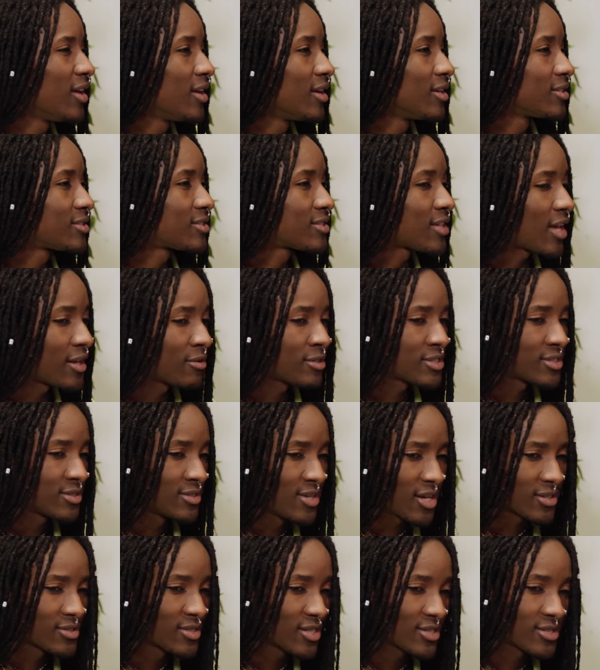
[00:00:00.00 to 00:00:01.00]

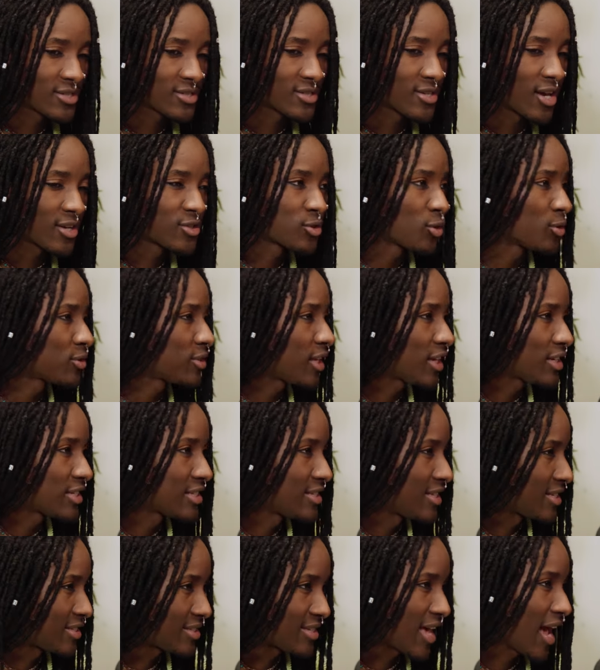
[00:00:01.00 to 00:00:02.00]
Does this subtle thing to
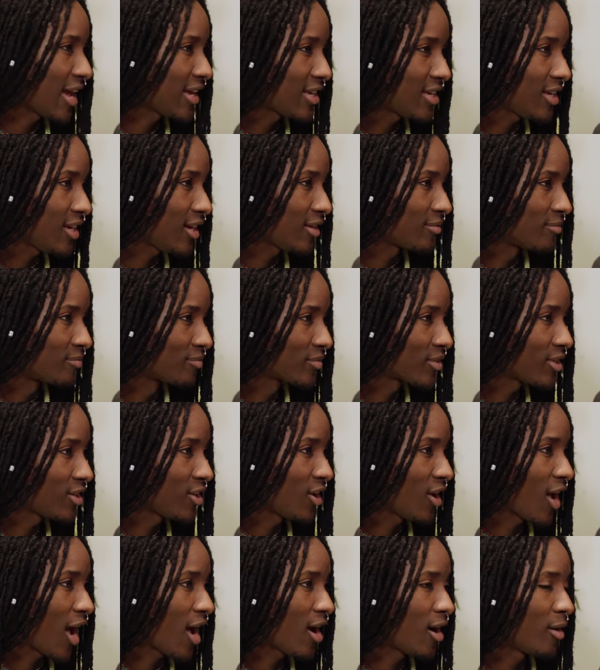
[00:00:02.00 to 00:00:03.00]
the psyche.
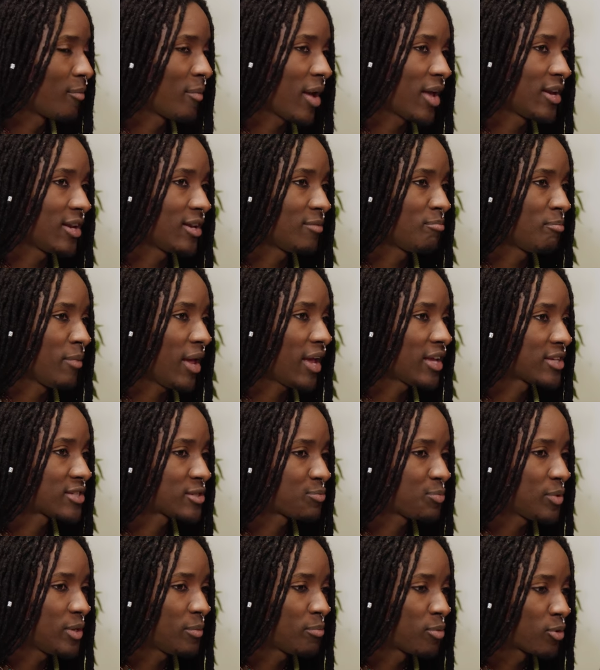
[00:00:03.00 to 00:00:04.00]
And it makes
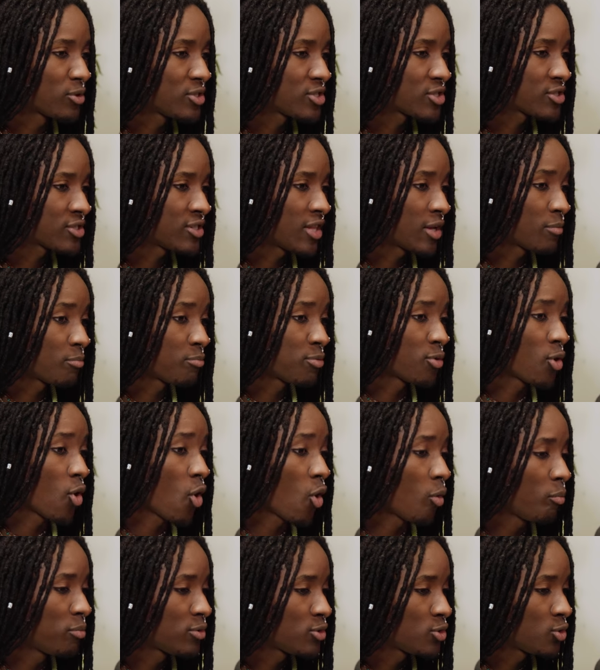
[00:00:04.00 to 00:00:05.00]
people just then
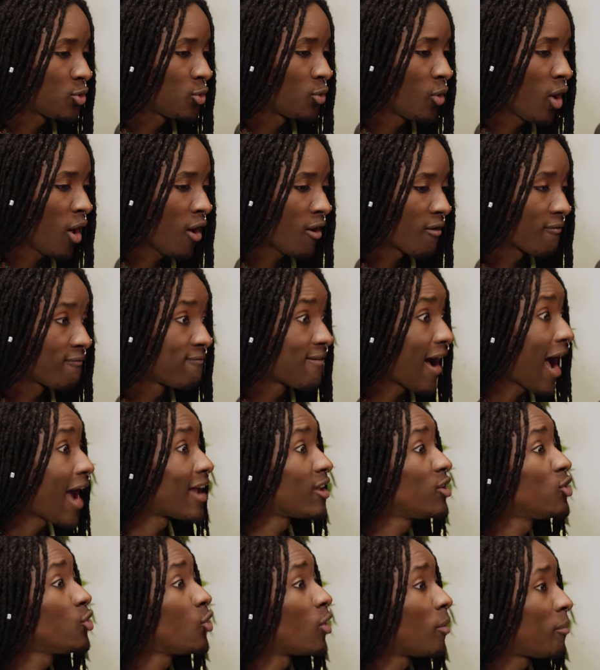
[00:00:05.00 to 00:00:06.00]
probe to
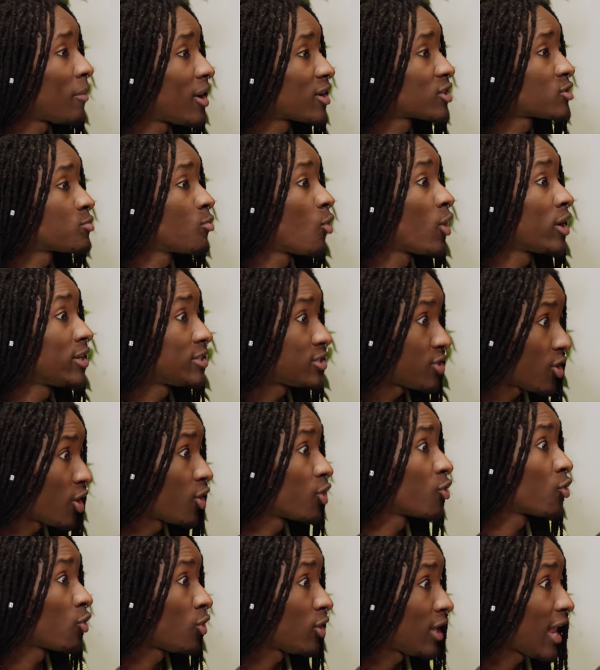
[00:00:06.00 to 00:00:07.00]
value a much more
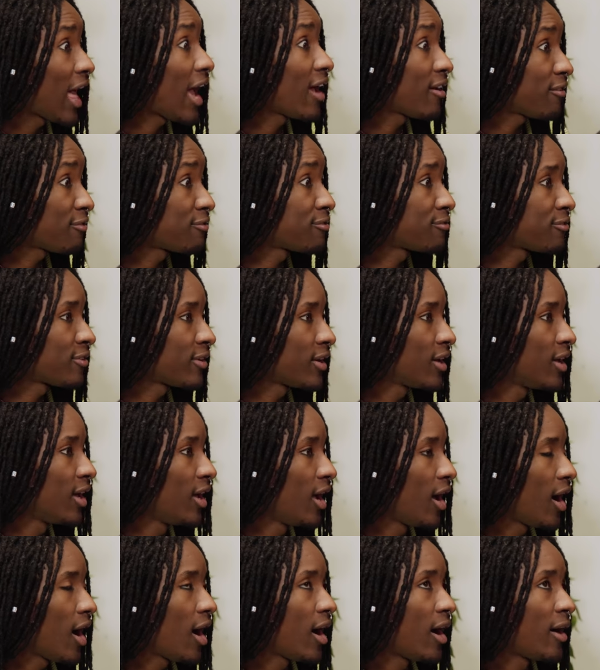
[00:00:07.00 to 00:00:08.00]
internal life,
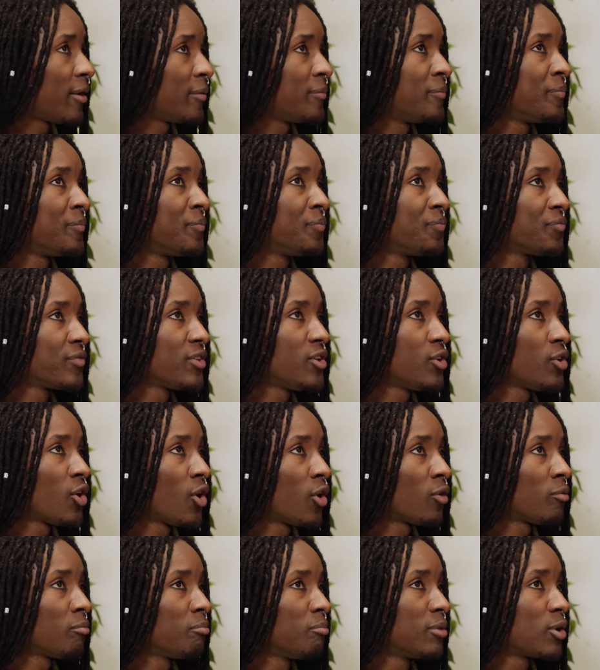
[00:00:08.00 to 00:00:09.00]

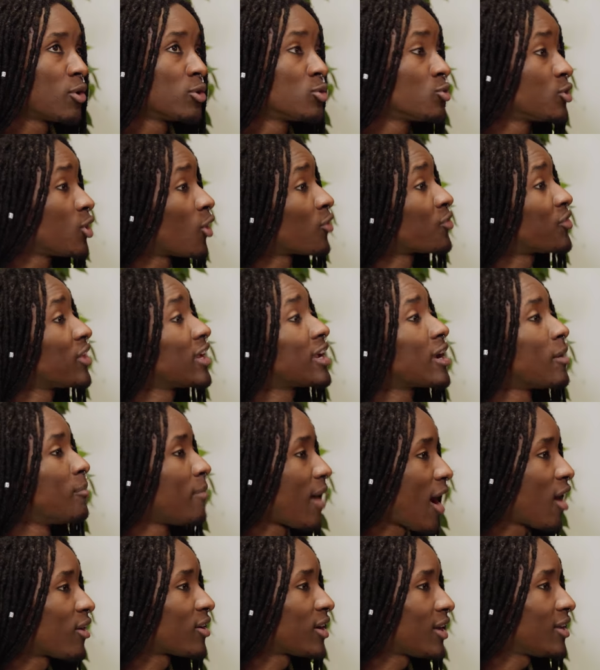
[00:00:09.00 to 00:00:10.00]
because we don't think
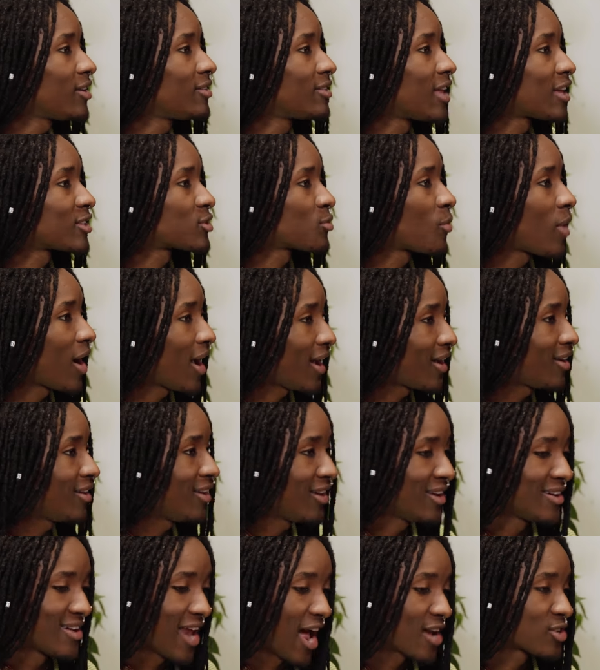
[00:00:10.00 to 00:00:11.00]
about it. That's why
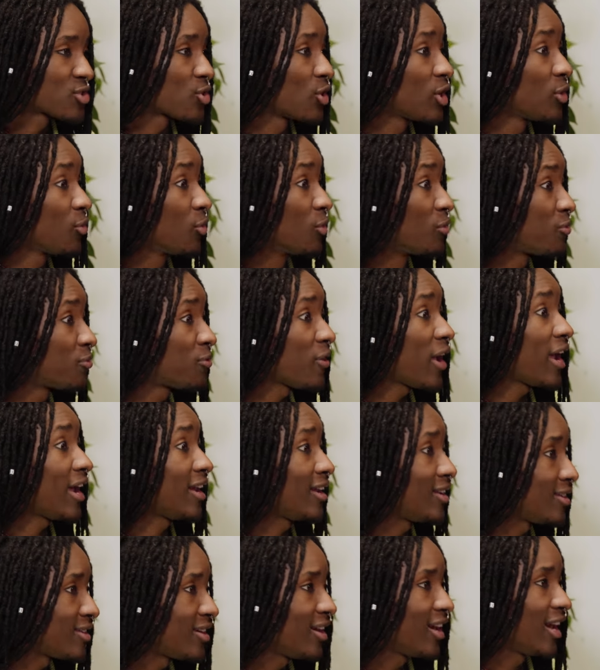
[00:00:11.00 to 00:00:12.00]
naturally we'll
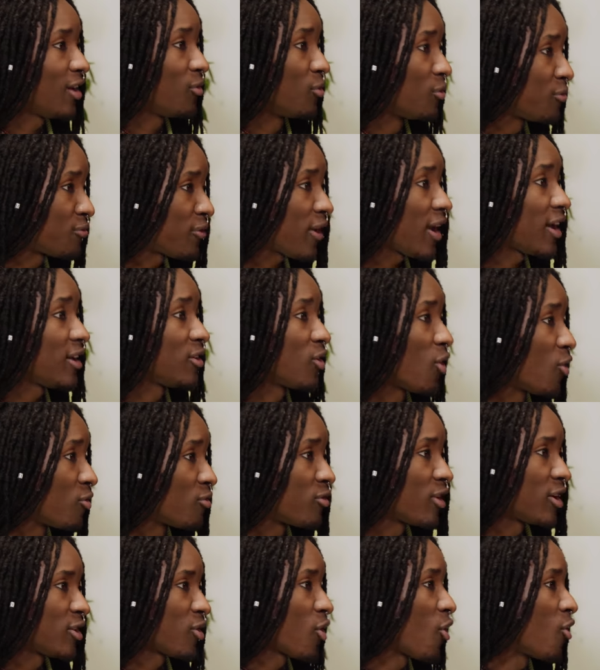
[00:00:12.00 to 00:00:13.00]
fade. It will fade
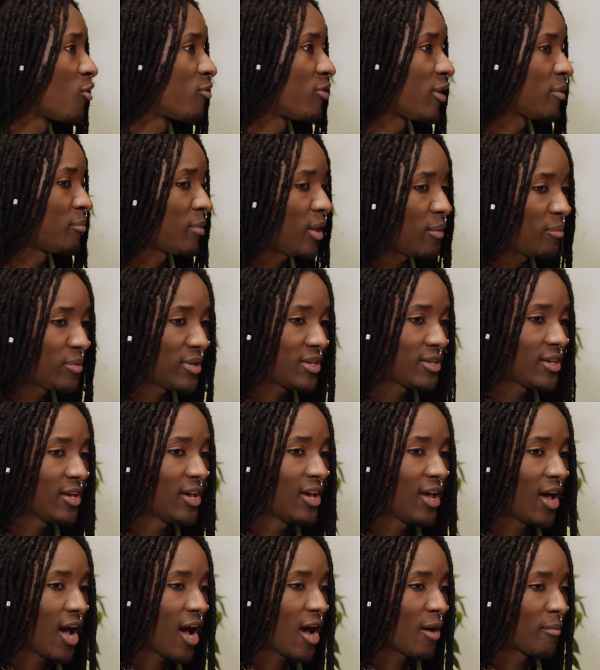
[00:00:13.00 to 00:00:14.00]
over and over. And maybe
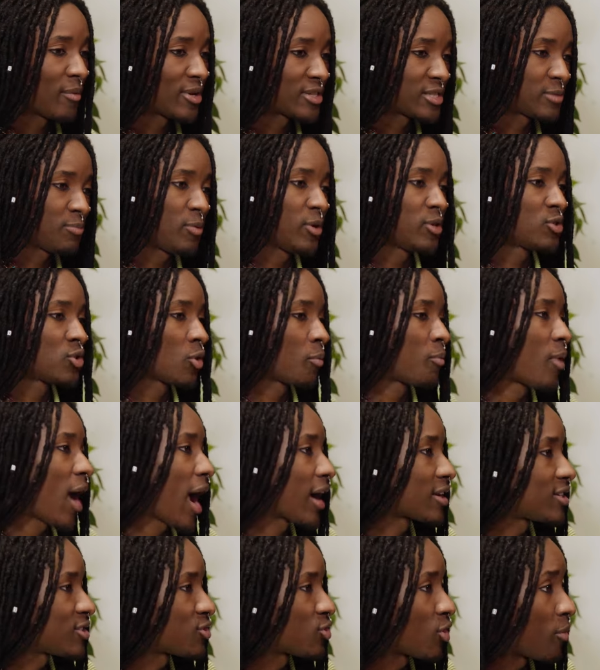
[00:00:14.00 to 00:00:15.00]
a spiritual
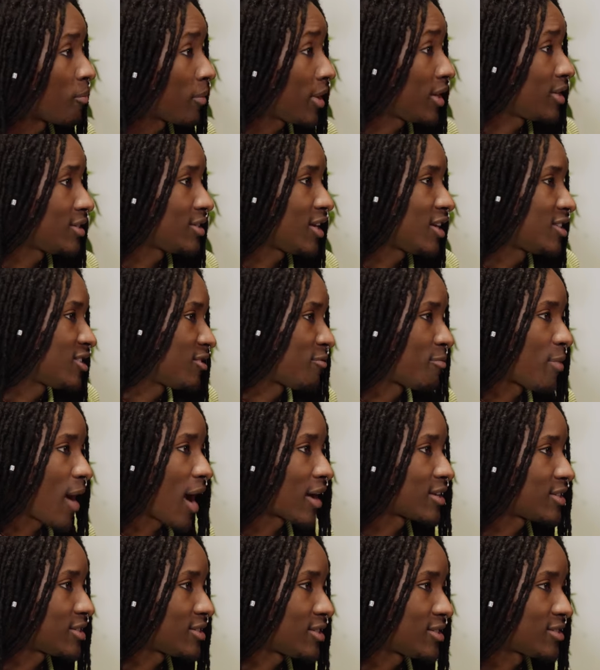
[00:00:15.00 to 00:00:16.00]
practice or a meditative
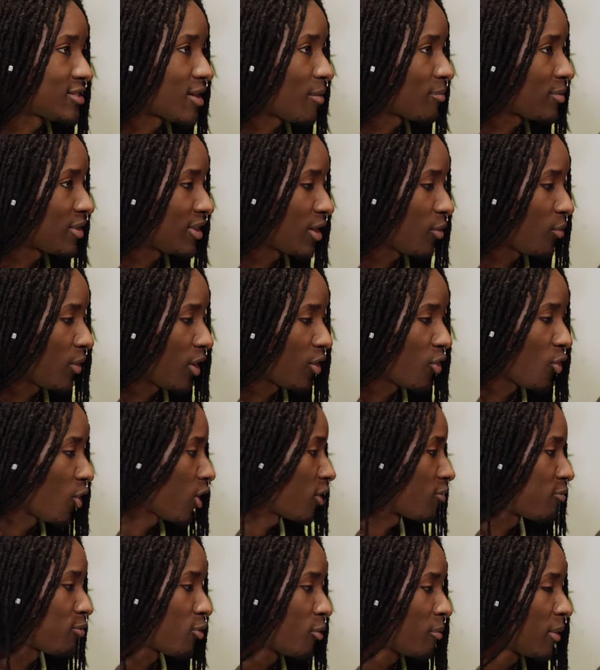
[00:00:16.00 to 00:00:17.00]
practice is something that we're
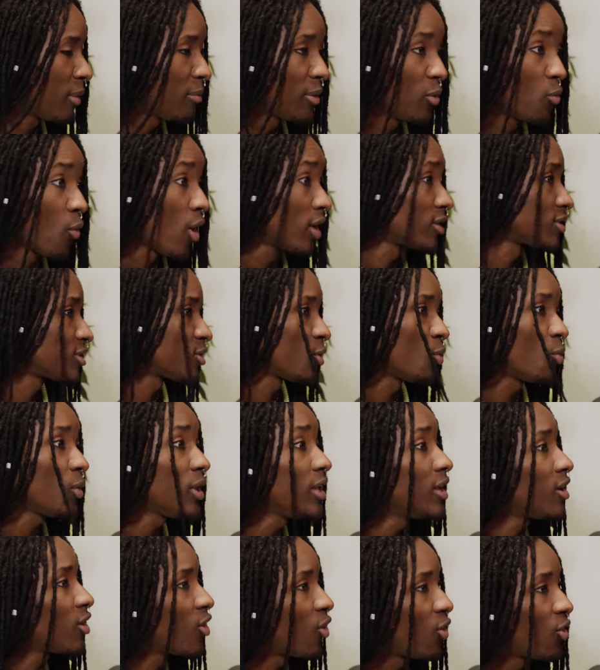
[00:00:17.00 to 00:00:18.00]
going for maybe once a
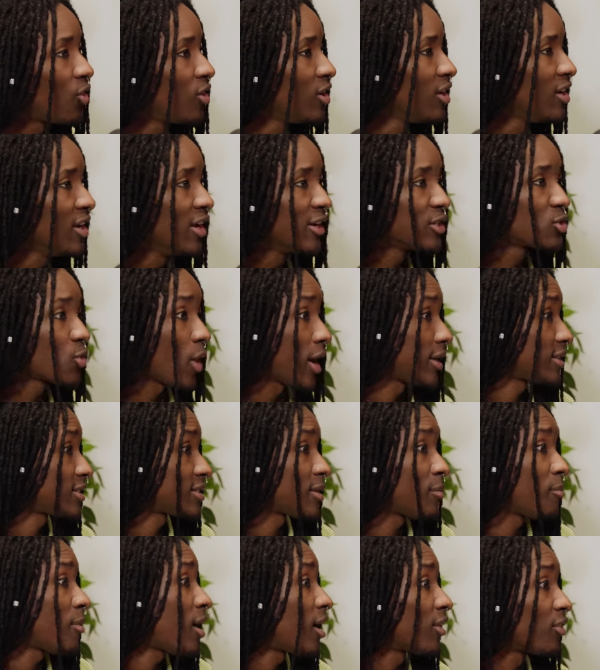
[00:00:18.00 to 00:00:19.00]
week or twice a
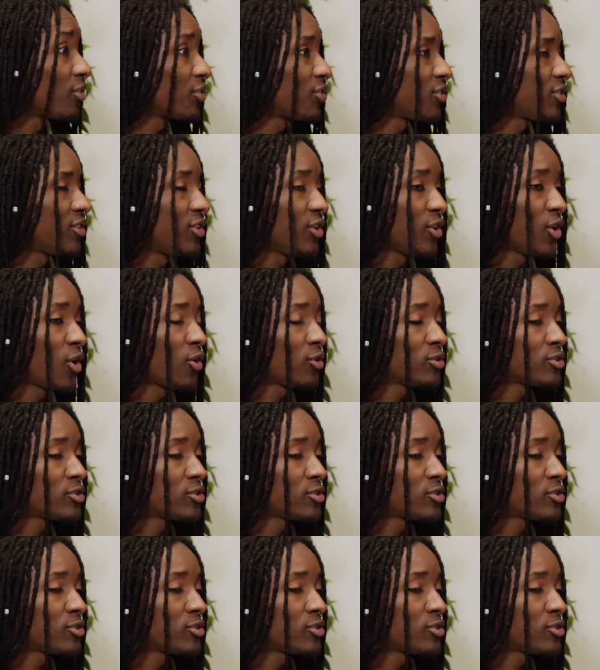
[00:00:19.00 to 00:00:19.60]
month, you know.